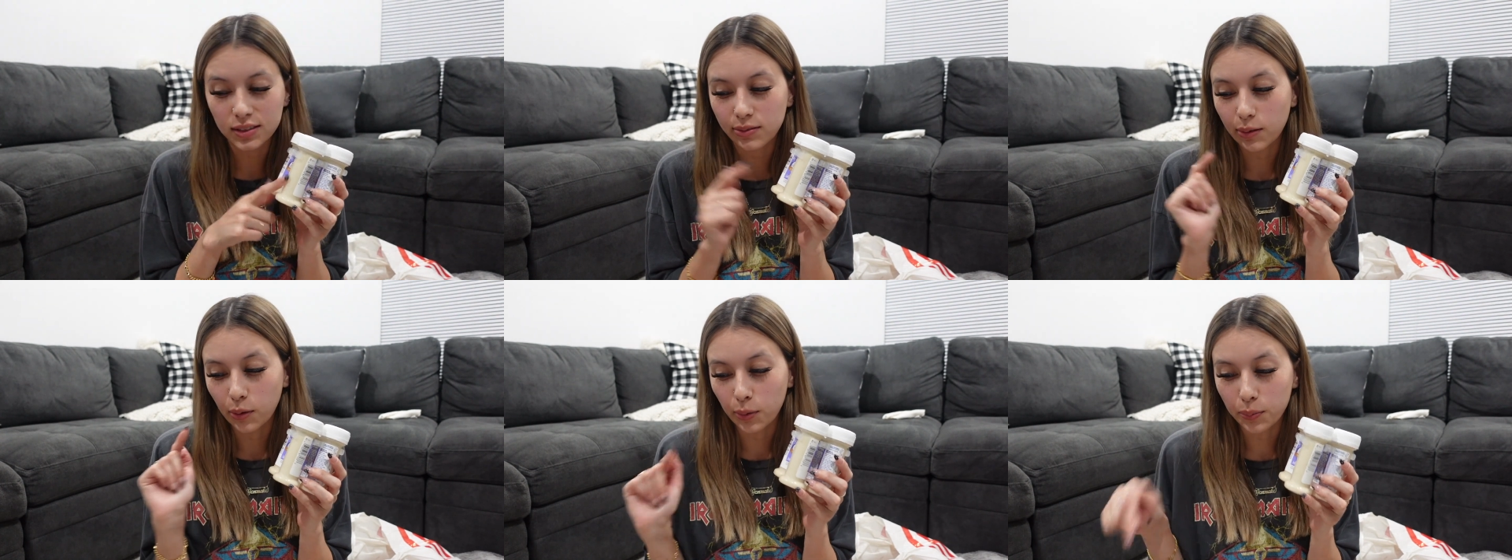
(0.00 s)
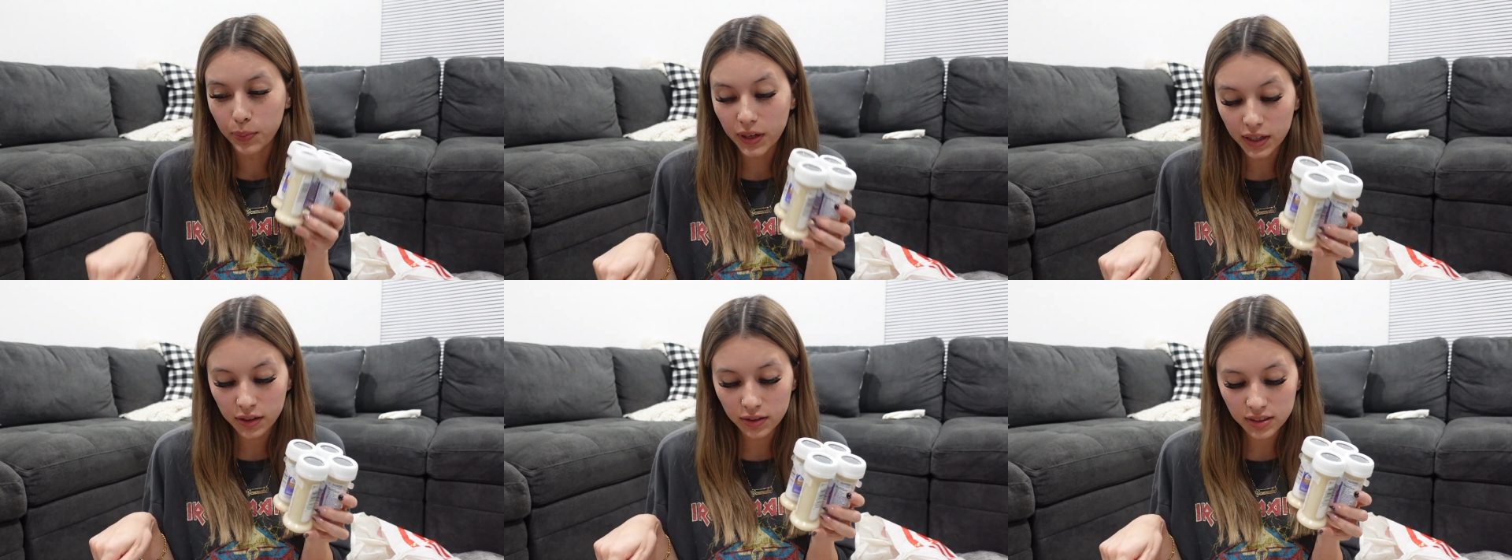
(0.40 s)
Well, we're
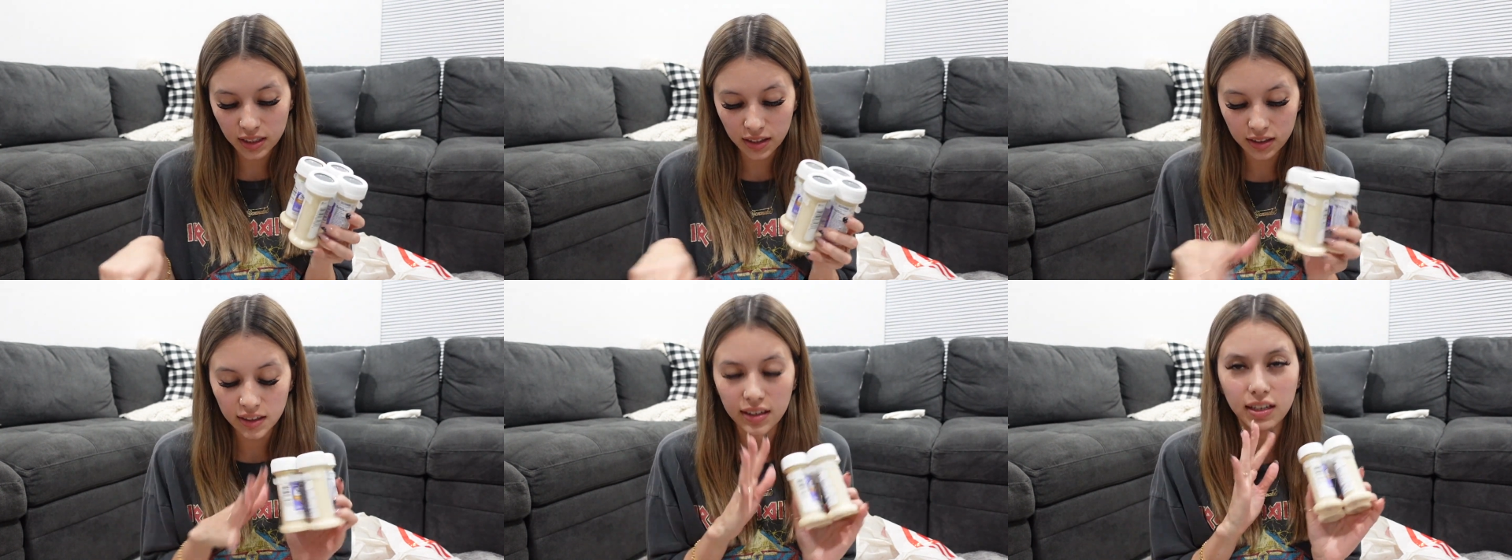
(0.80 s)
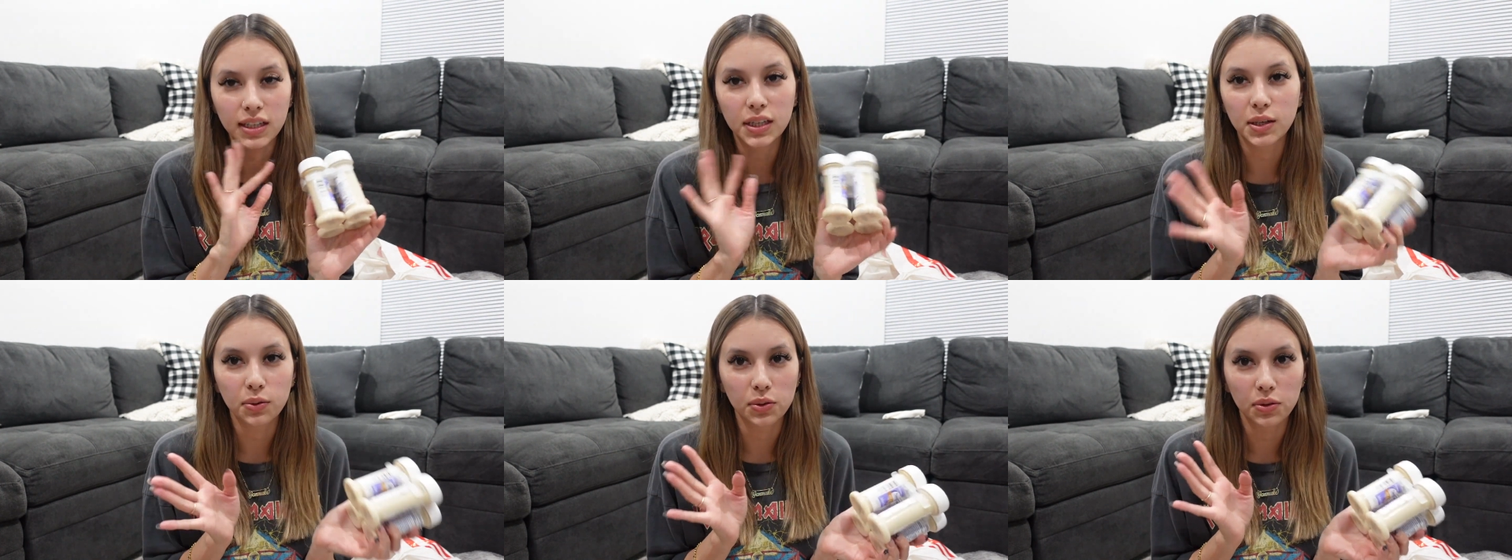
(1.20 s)
putting those in there
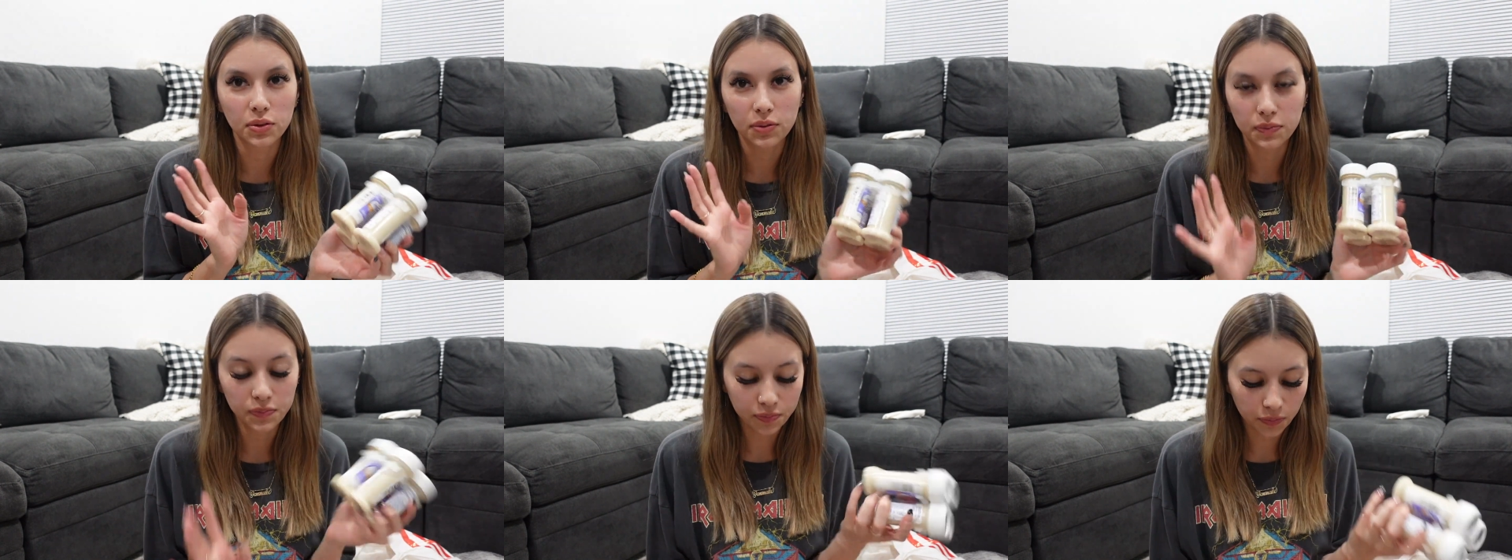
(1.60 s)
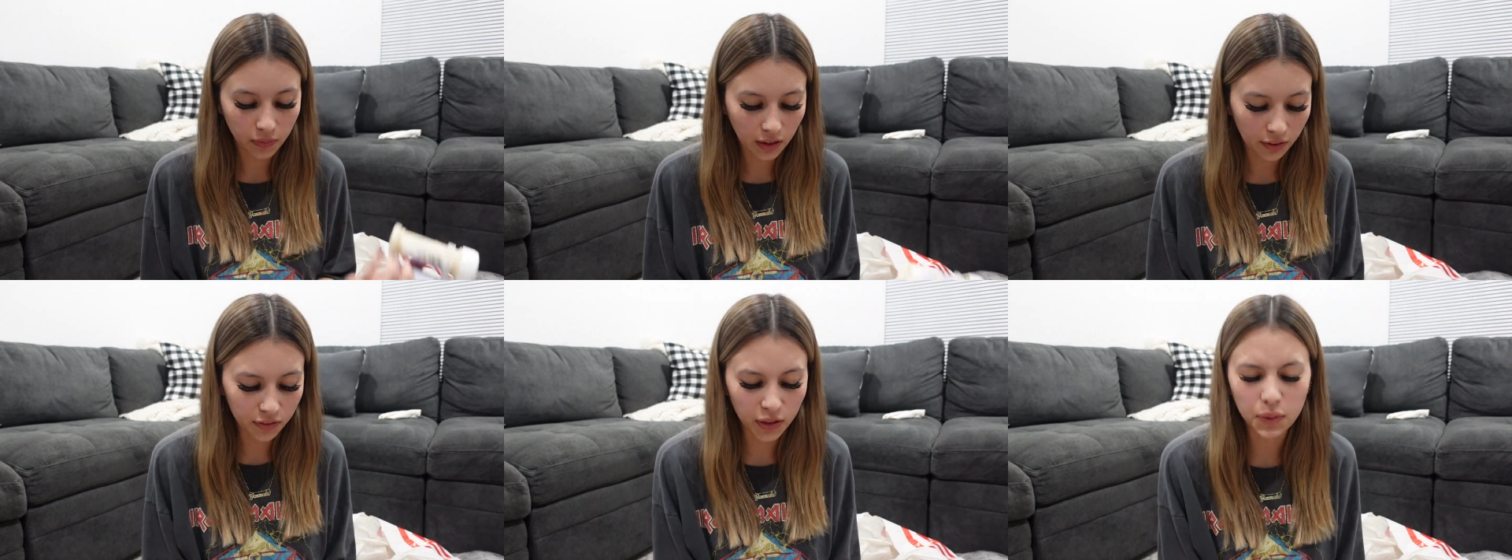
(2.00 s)
and they will, I
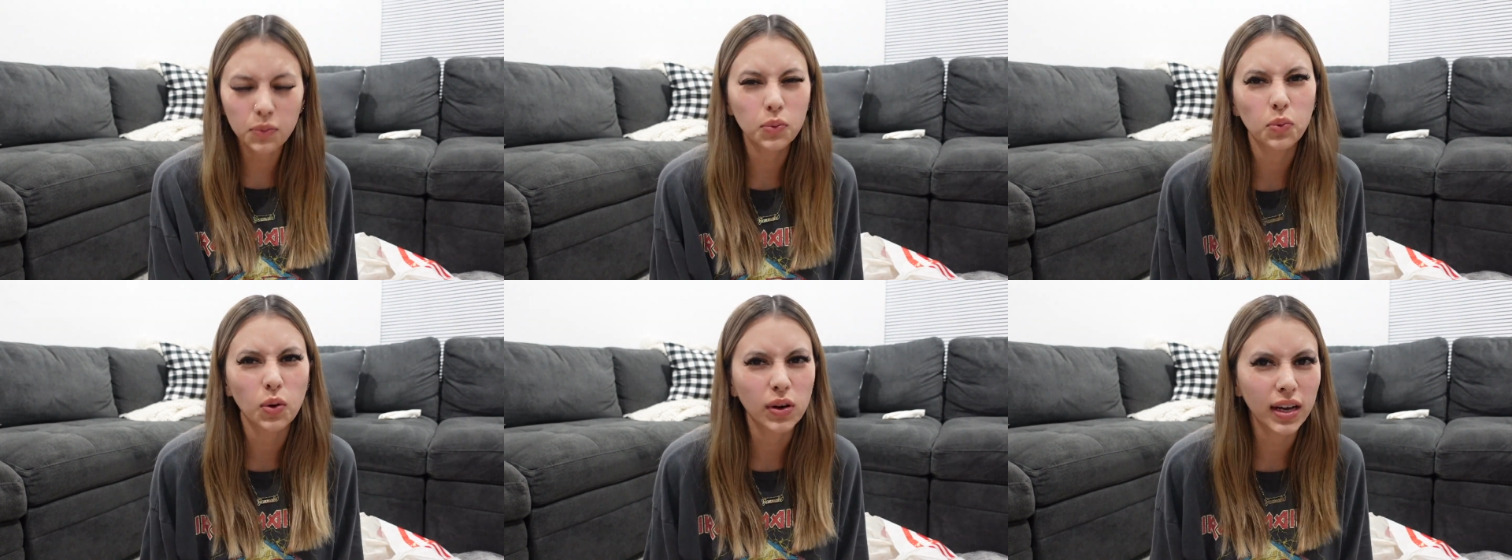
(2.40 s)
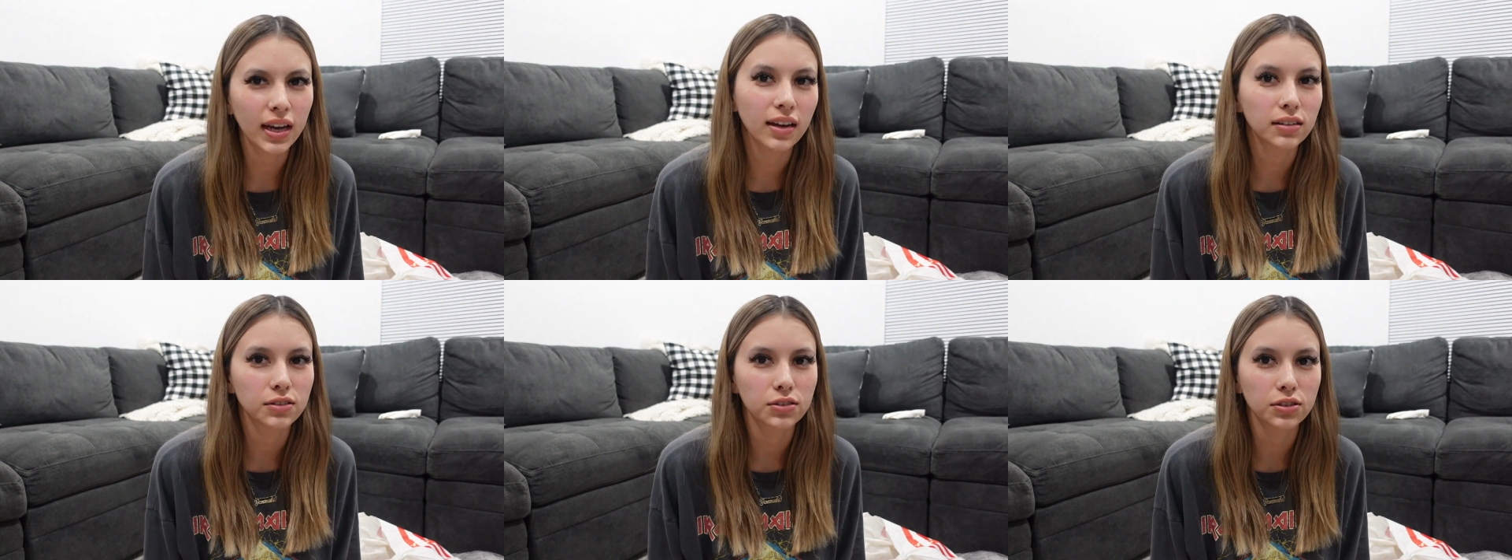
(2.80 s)
feel like we won't get
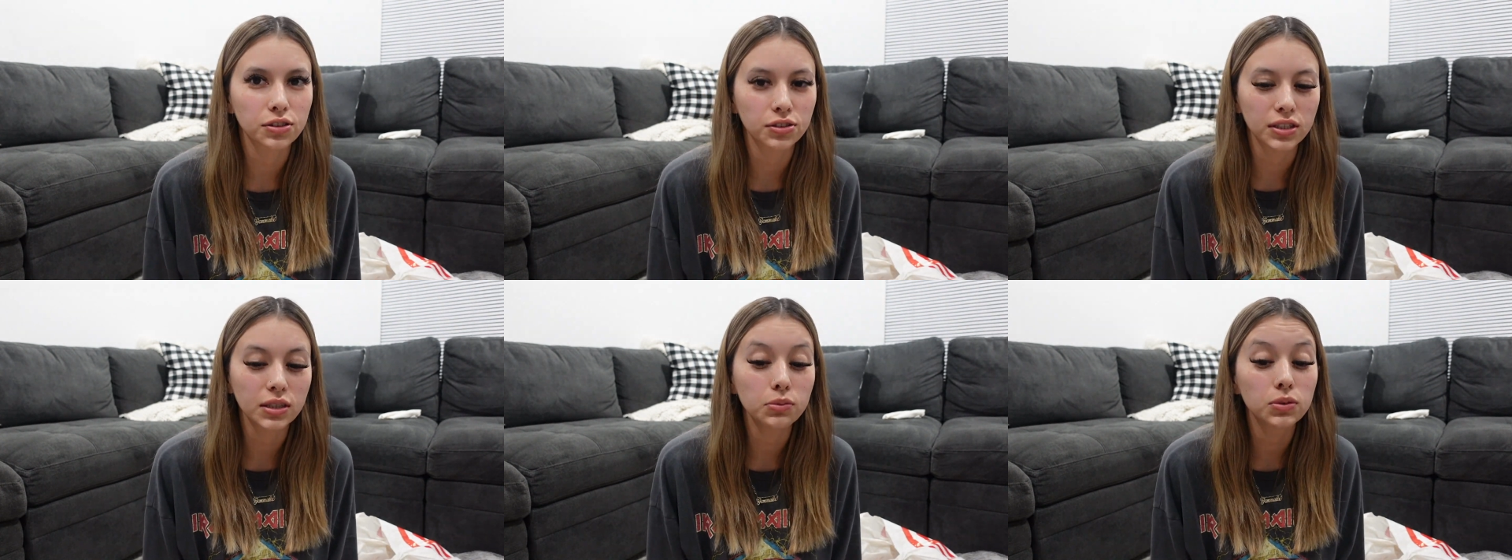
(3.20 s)
extra screen.